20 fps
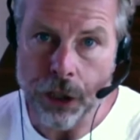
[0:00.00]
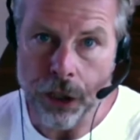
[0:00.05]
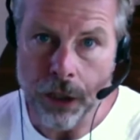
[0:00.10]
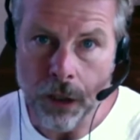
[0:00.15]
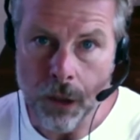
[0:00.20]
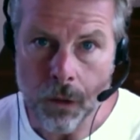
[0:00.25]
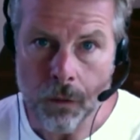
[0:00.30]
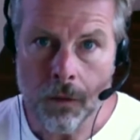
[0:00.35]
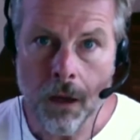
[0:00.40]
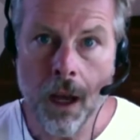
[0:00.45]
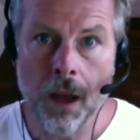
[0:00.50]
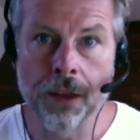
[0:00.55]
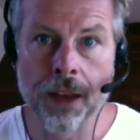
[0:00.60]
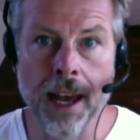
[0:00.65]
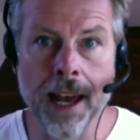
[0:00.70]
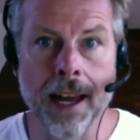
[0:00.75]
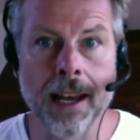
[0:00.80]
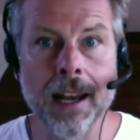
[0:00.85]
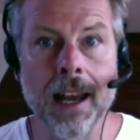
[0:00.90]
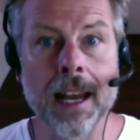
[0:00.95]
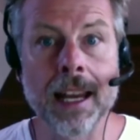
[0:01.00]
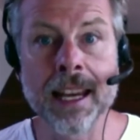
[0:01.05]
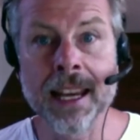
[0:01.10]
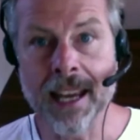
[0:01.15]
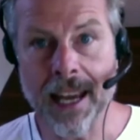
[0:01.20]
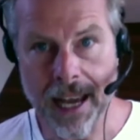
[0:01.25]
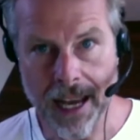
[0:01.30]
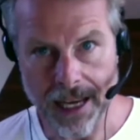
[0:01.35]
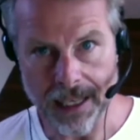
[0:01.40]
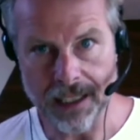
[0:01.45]
you, then
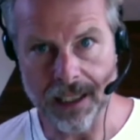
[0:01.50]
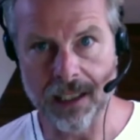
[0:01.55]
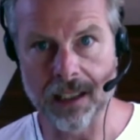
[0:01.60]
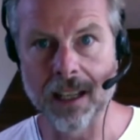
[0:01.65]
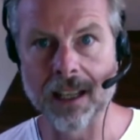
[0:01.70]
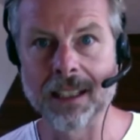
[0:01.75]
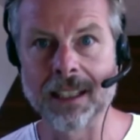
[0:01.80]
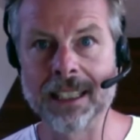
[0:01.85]
yes,